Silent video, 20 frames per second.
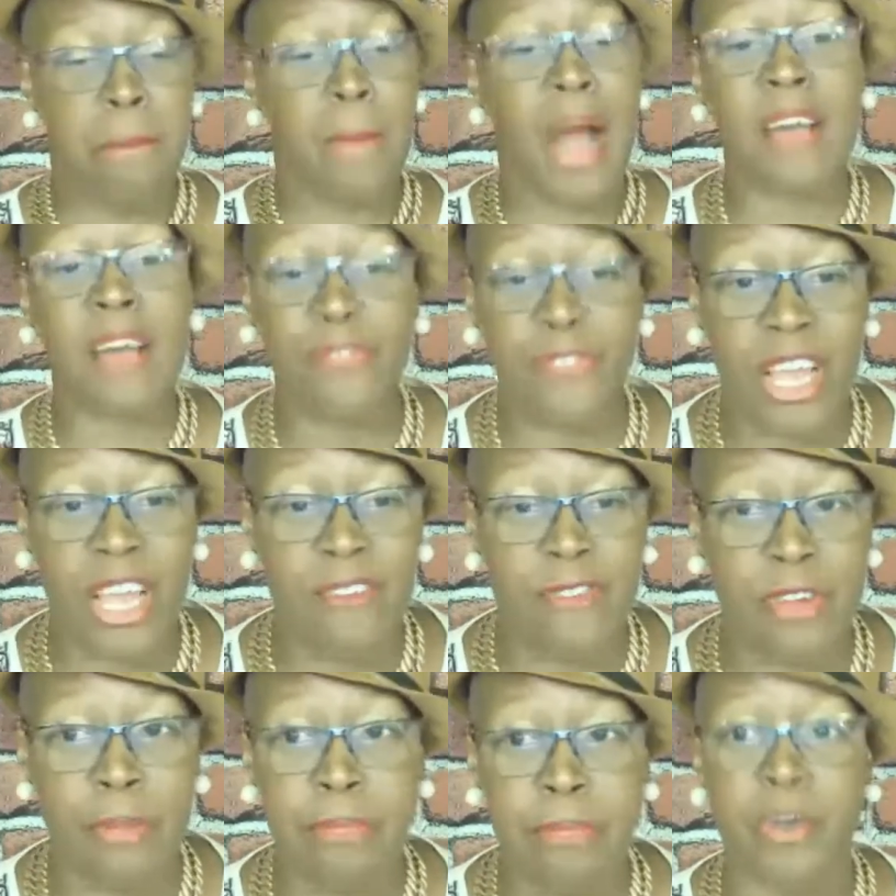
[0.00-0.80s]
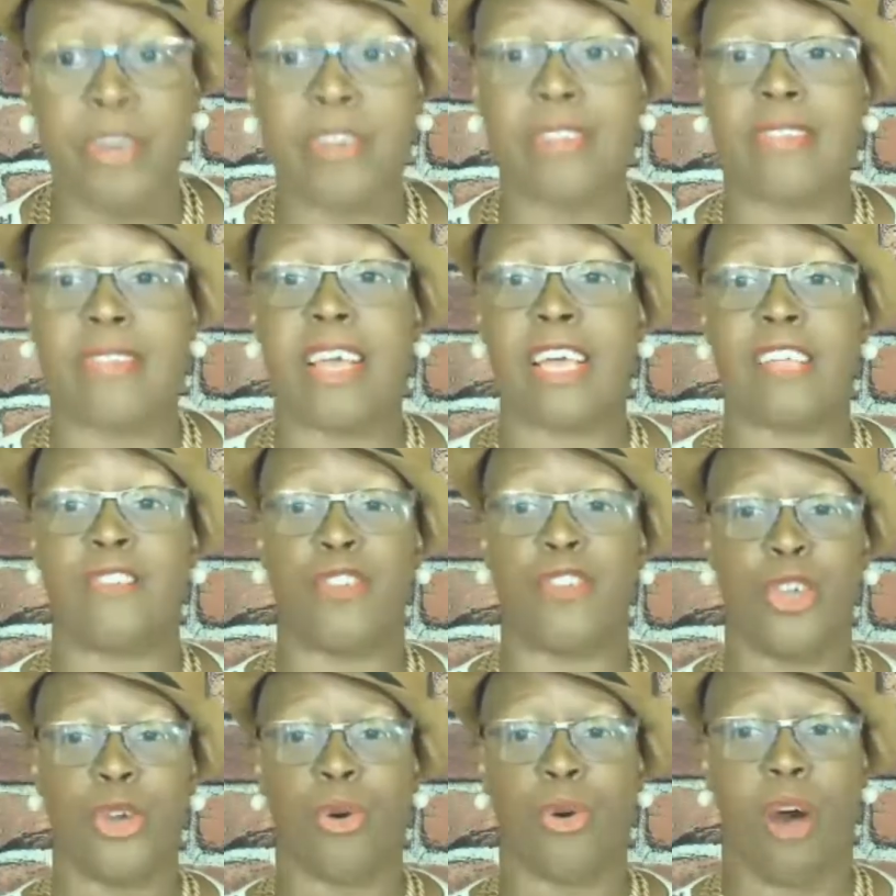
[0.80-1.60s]
My favorite book
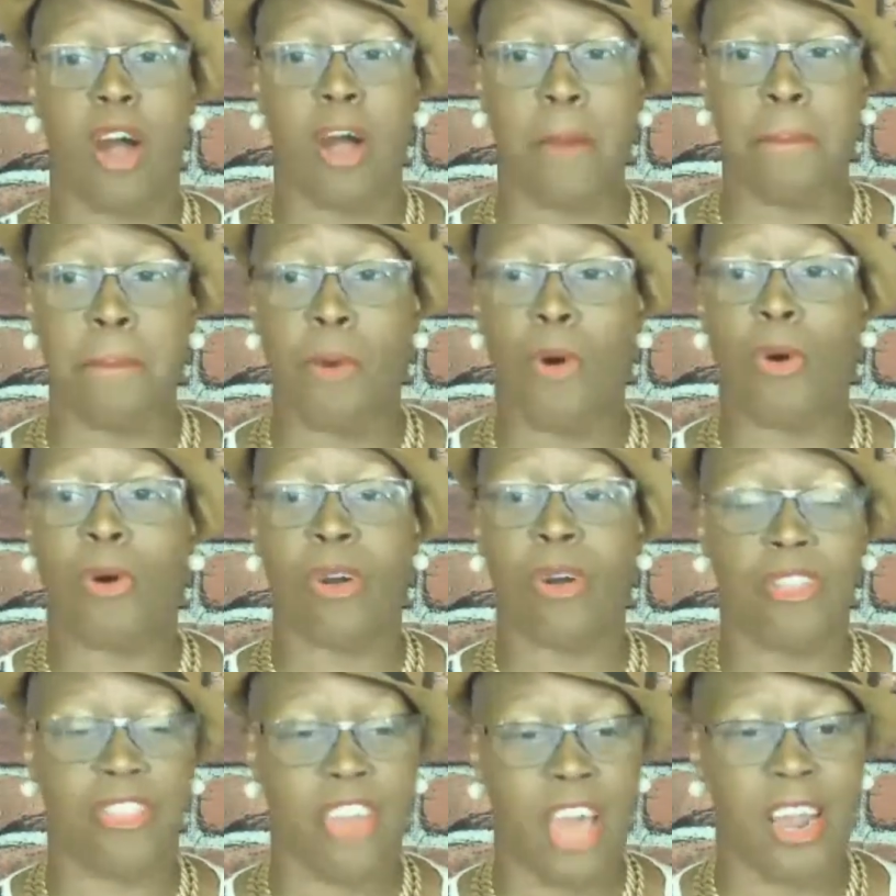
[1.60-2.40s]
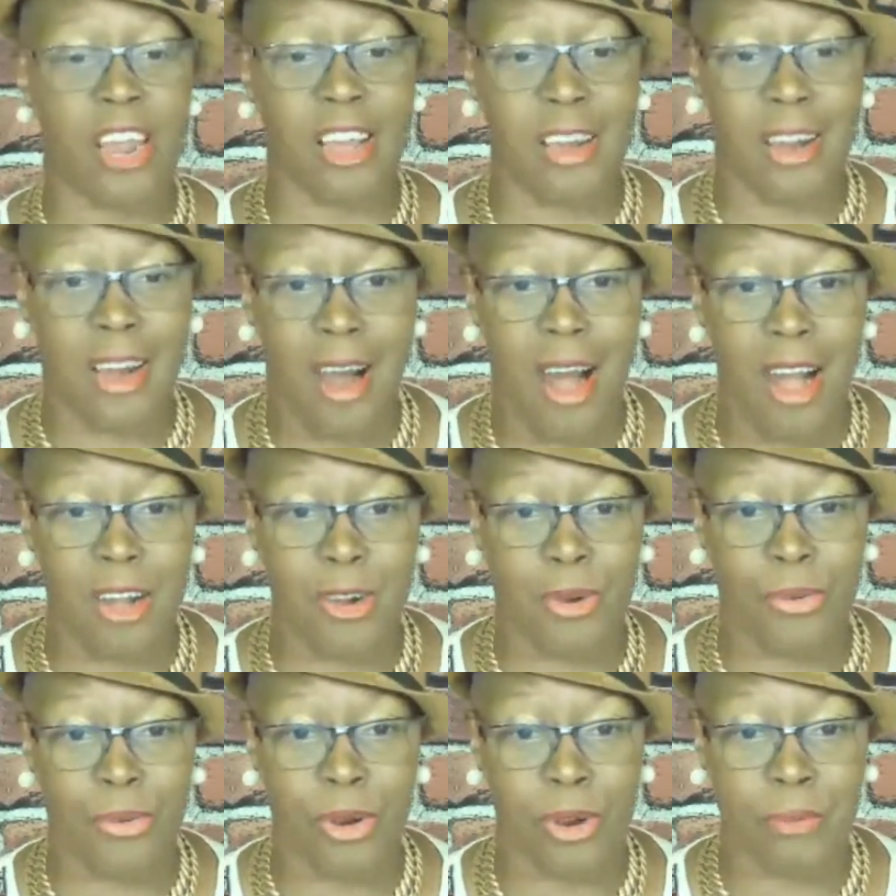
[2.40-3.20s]
says you are more than a
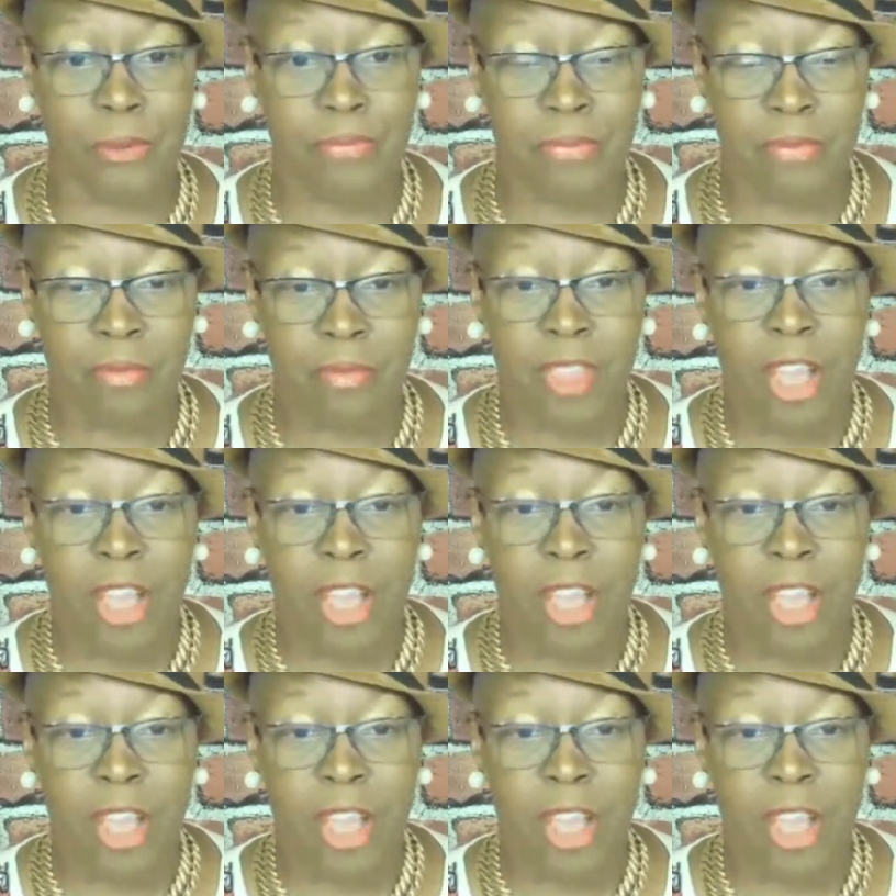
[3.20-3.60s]
conqueror.